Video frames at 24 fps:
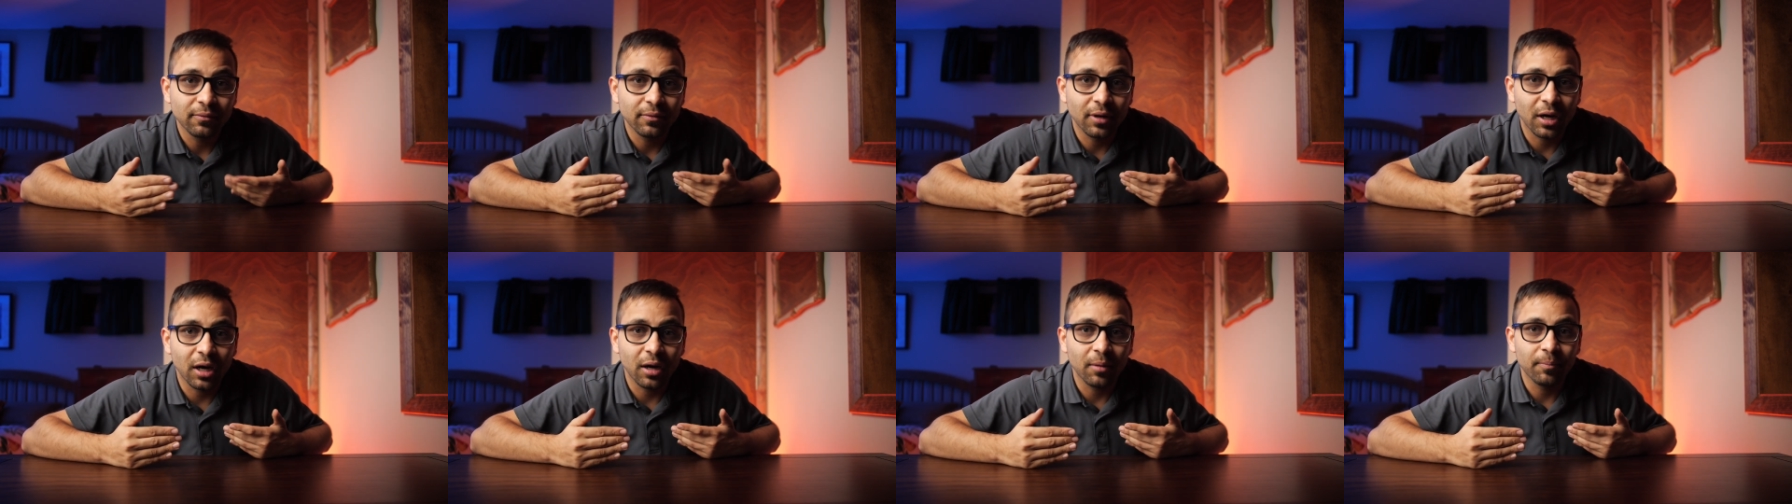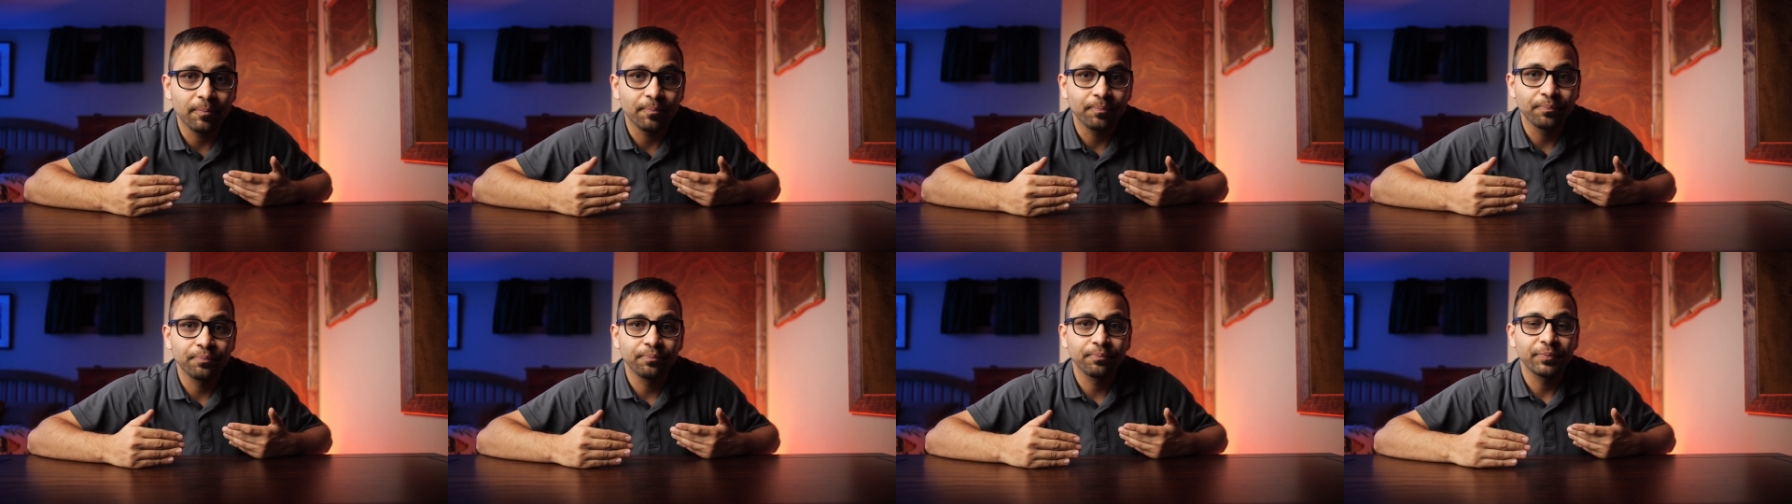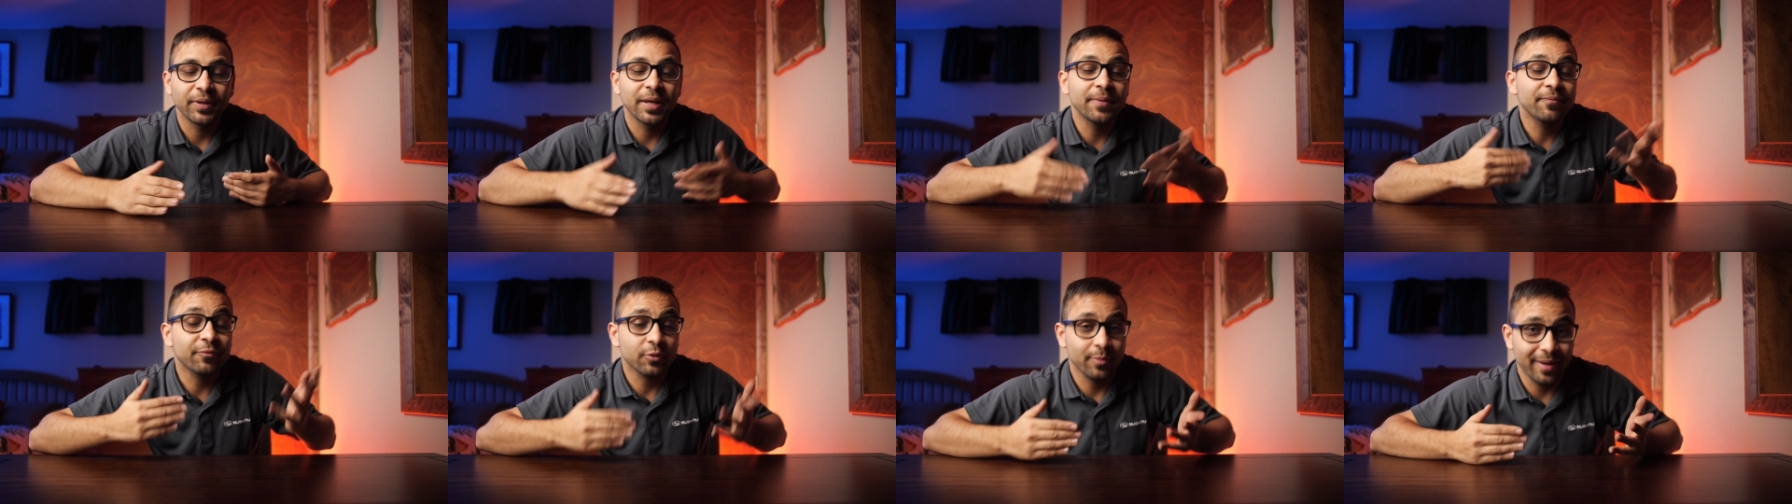um,
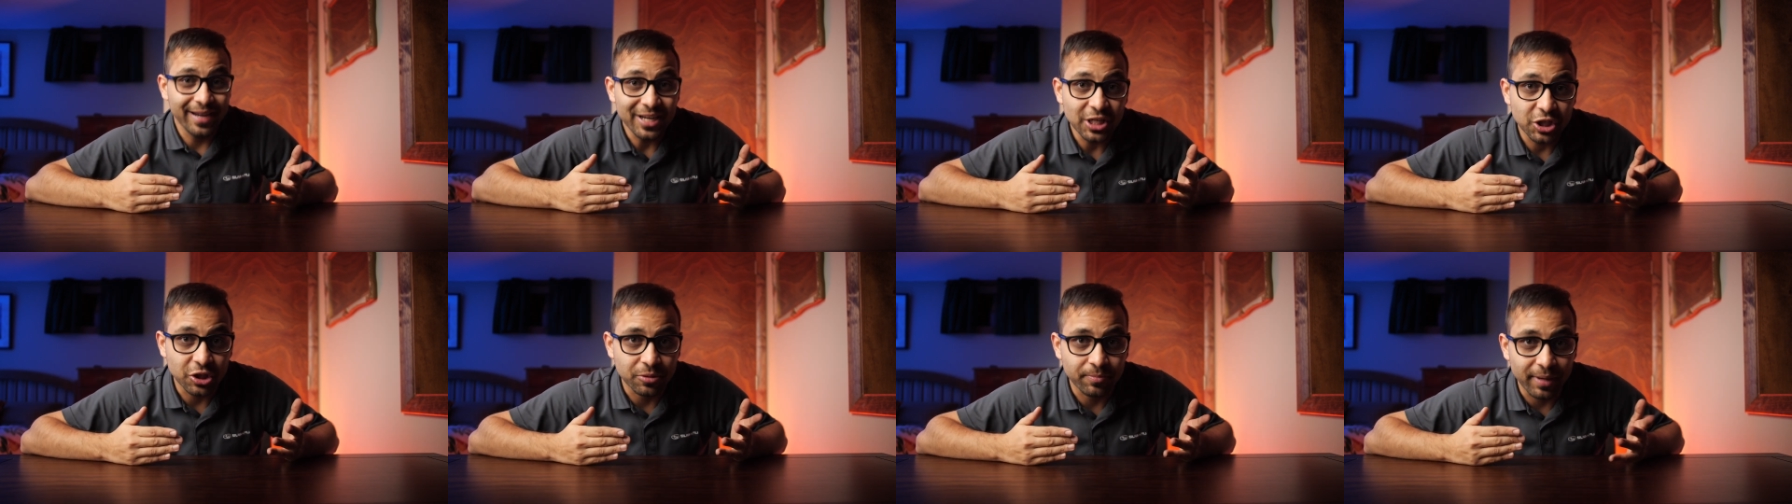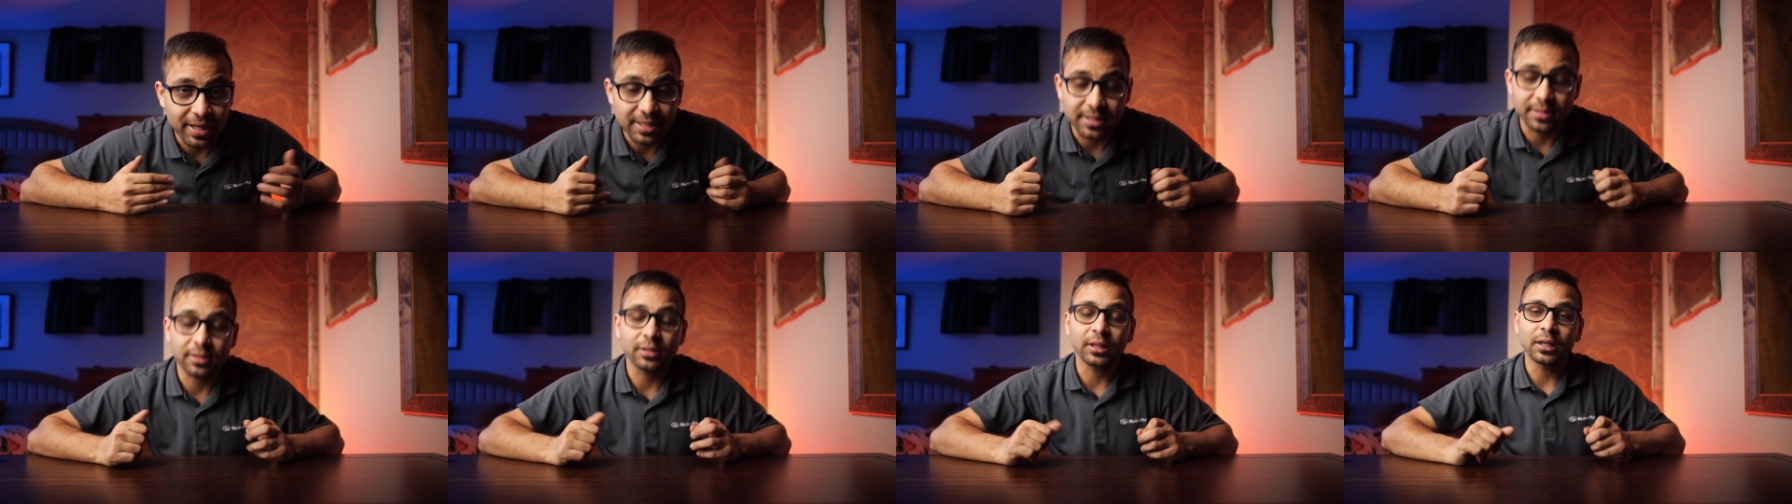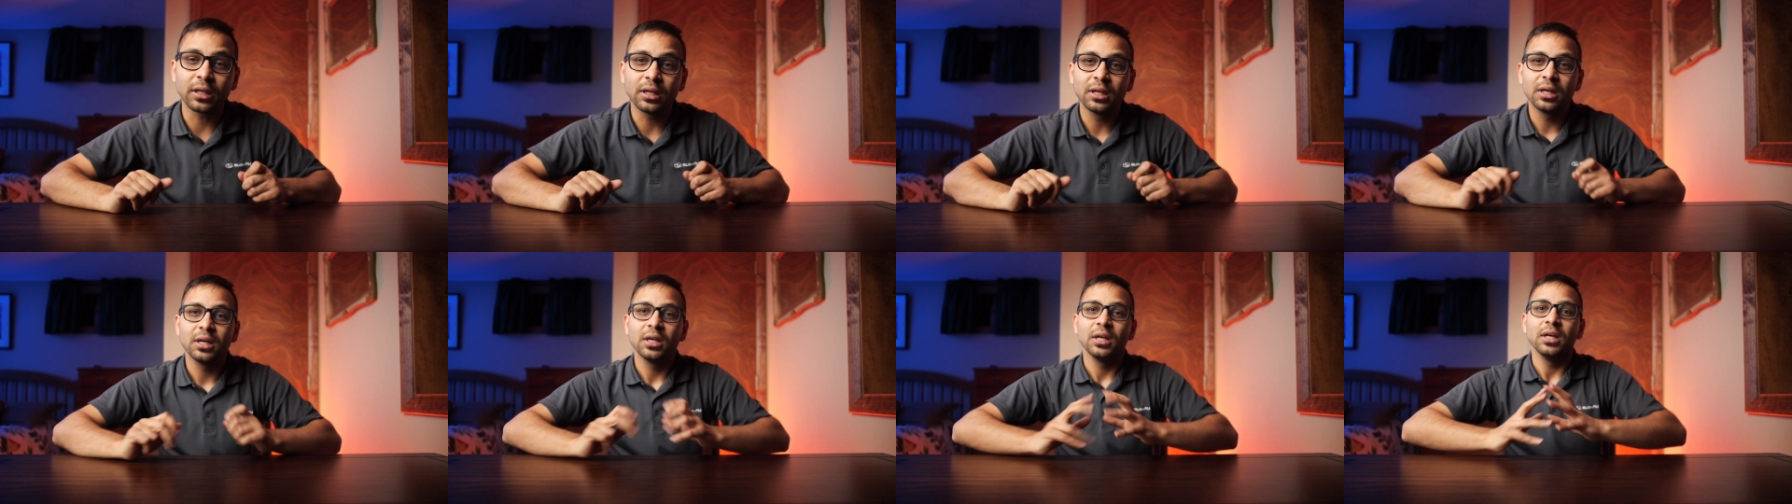information, basically.